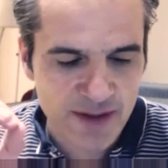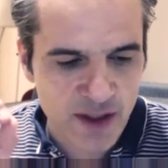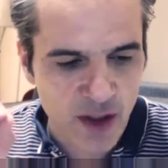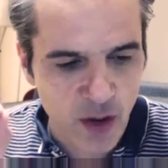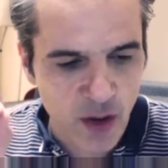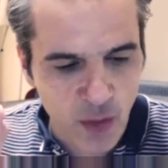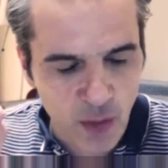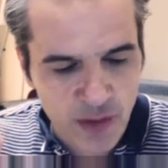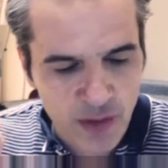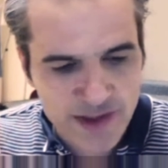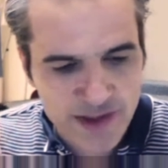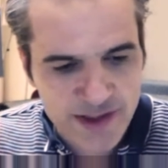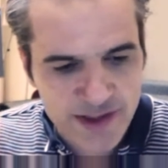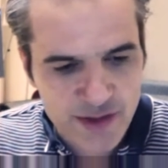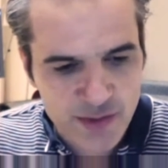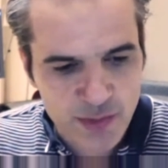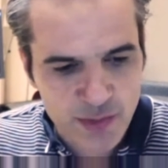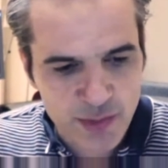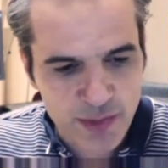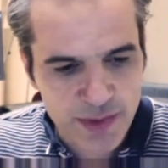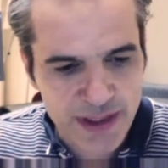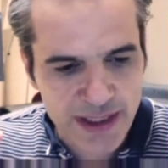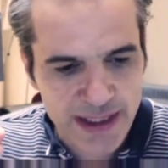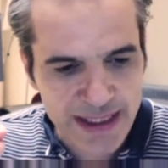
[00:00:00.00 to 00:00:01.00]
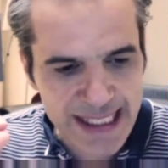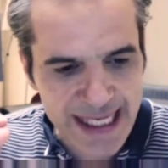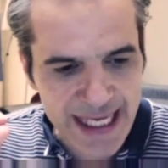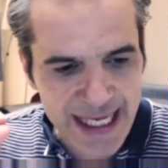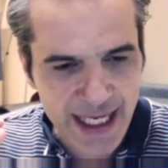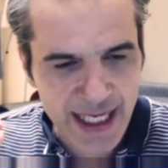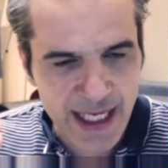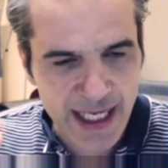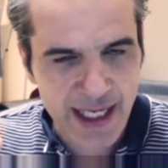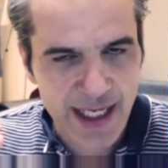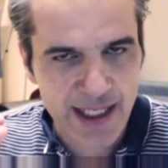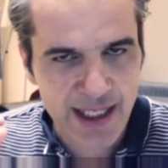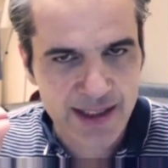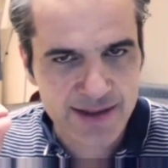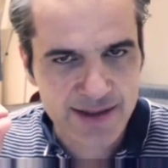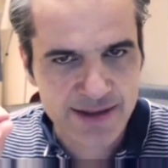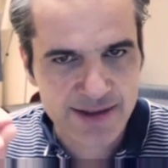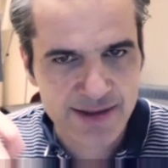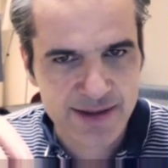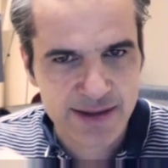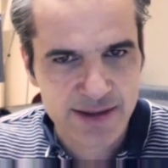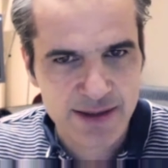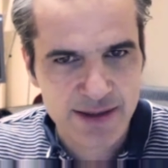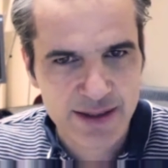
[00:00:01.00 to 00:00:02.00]
ORDS really
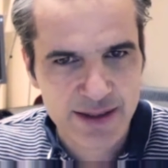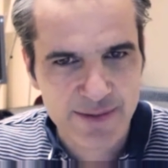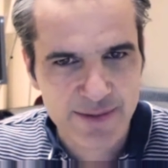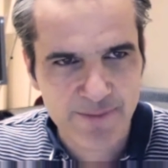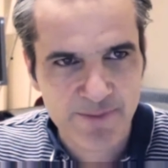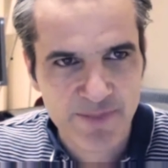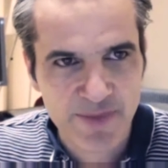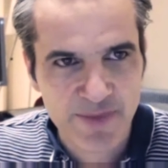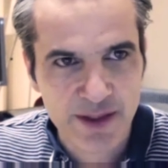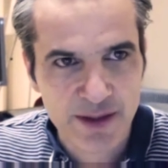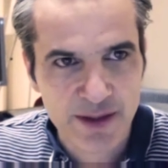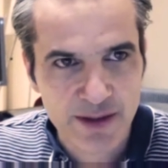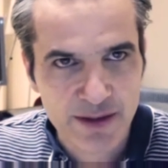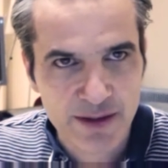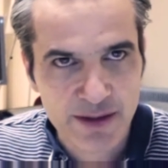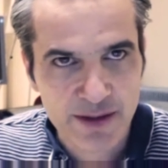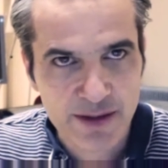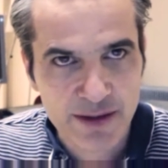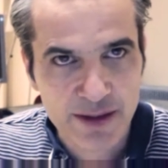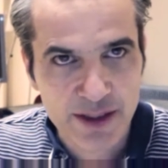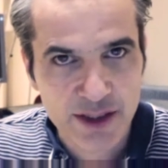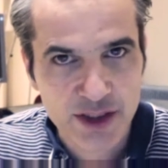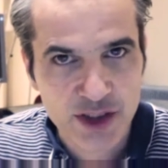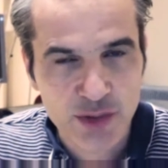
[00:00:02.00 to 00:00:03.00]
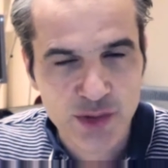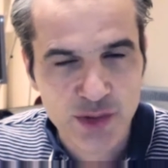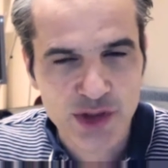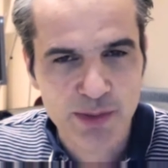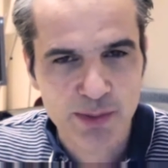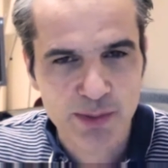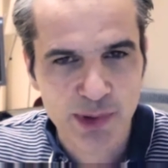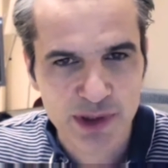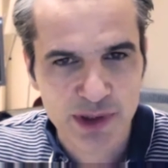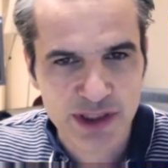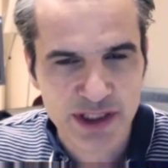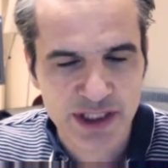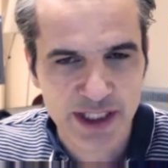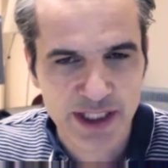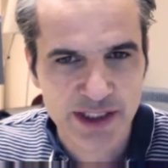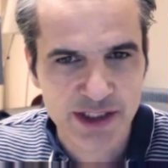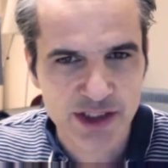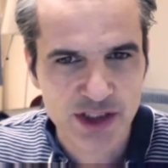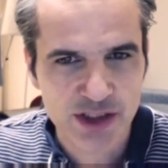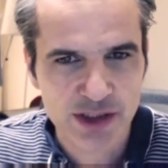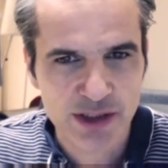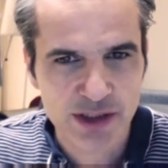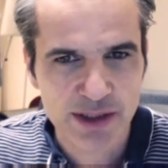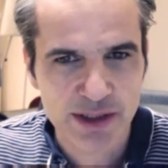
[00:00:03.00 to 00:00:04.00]
has a huge
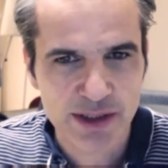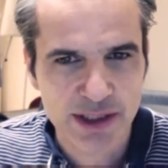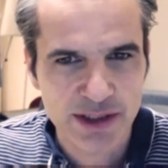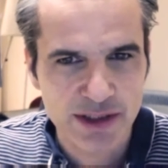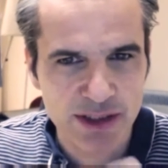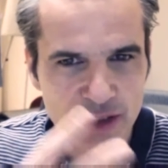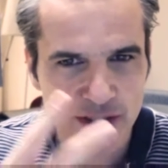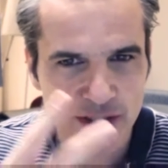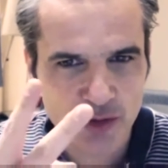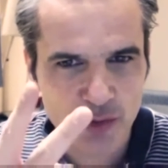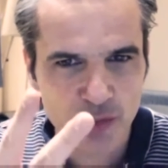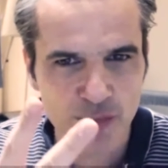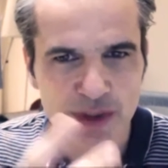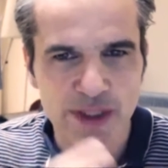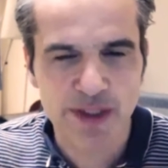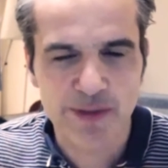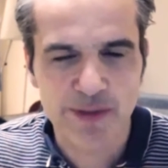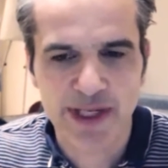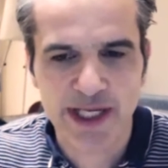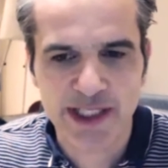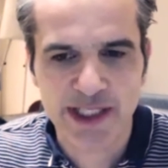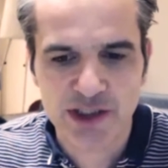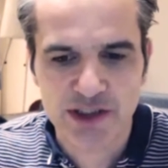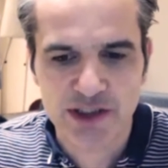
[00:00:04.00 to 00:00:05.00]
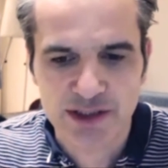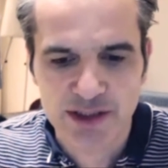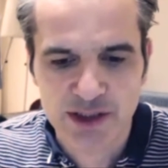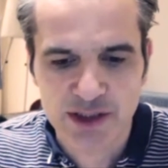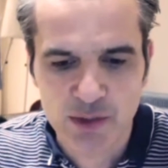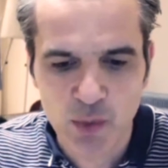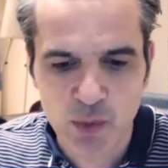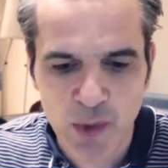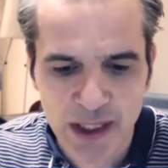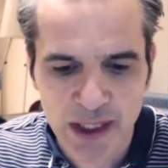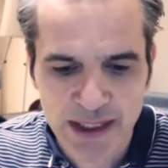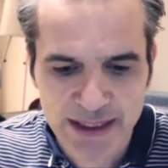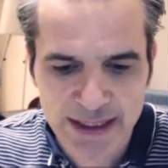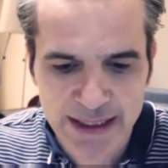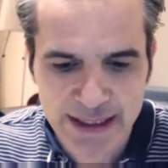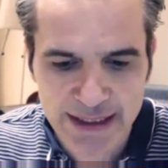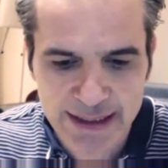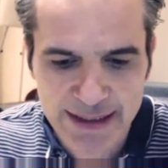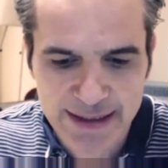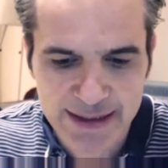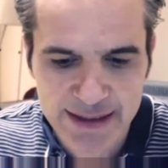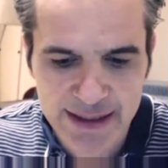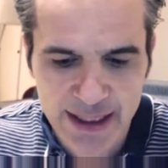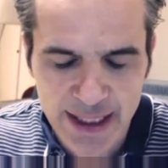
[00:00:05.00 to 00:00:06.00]
potential in two directions. One
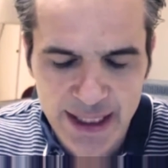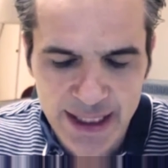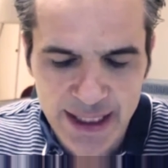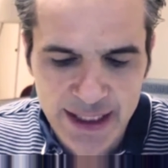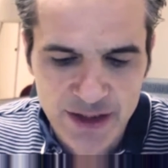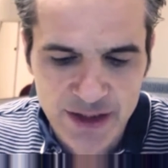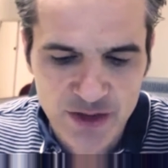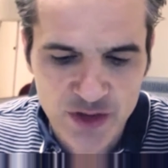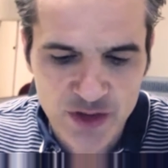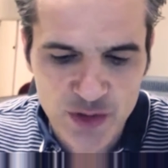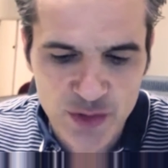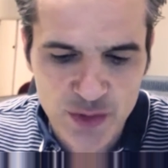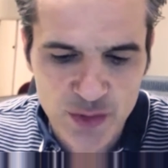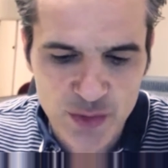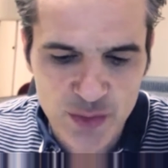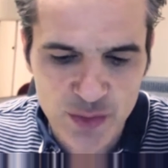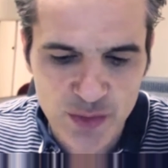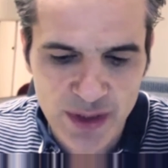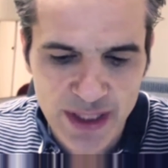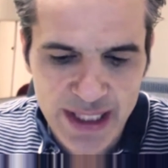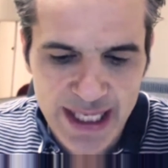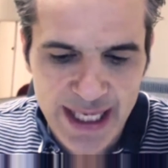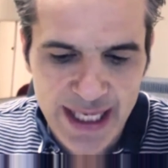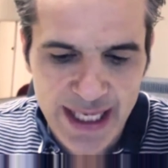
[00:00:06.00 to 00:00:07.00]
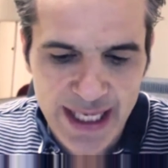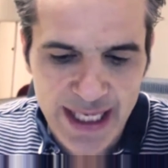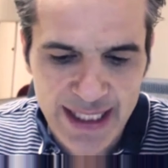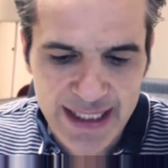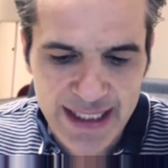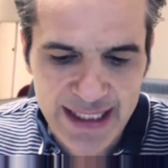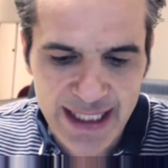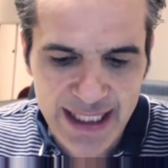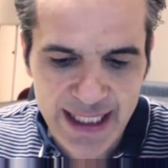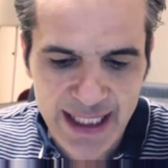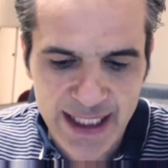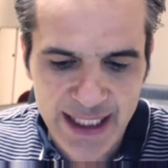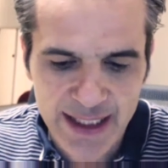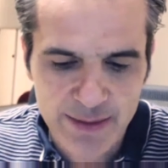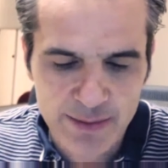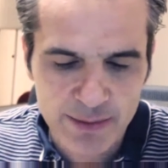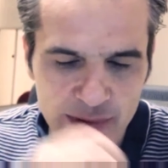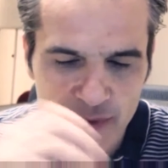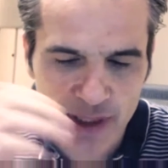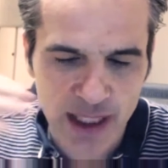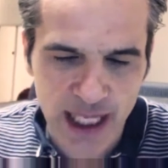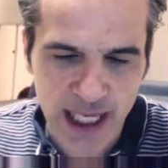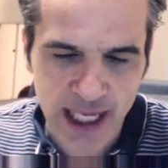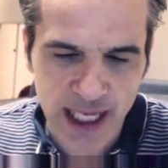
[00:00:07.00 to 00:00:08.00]
is you
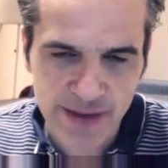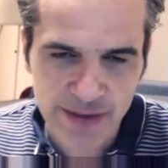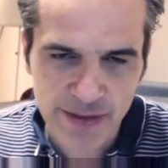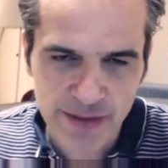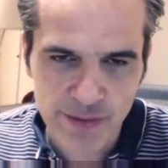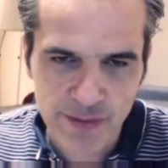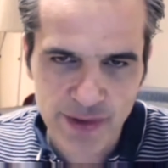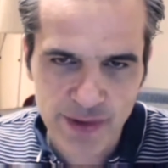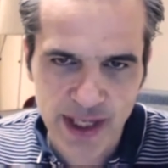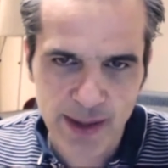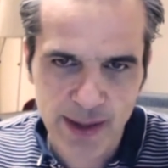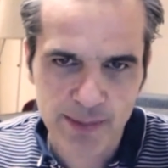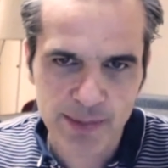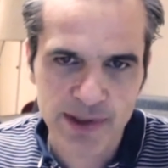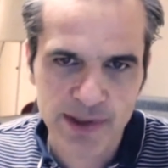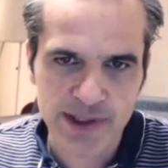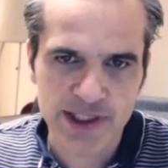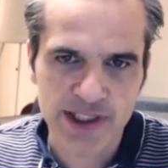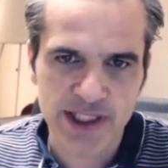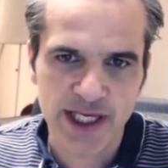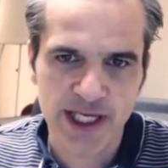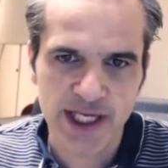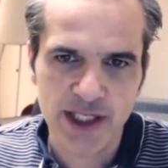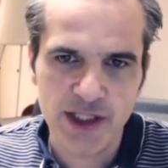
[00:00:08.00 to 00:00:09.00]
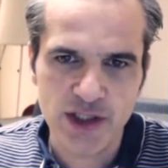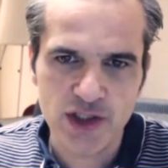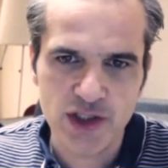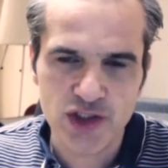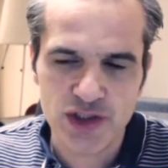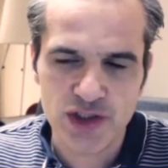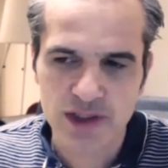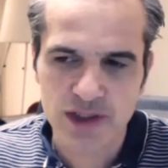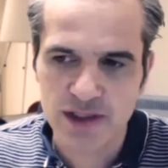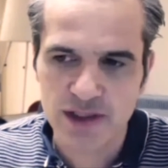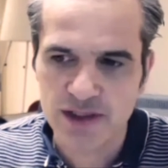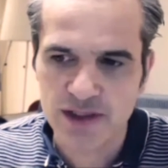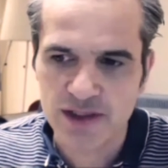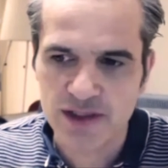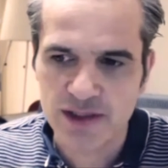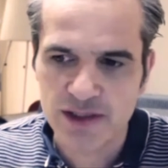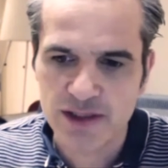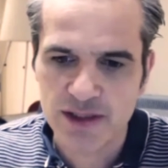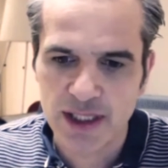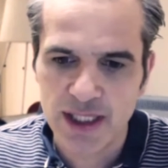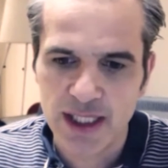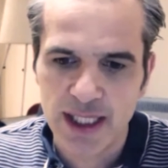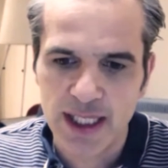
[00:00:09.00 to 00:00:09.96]
enable other applications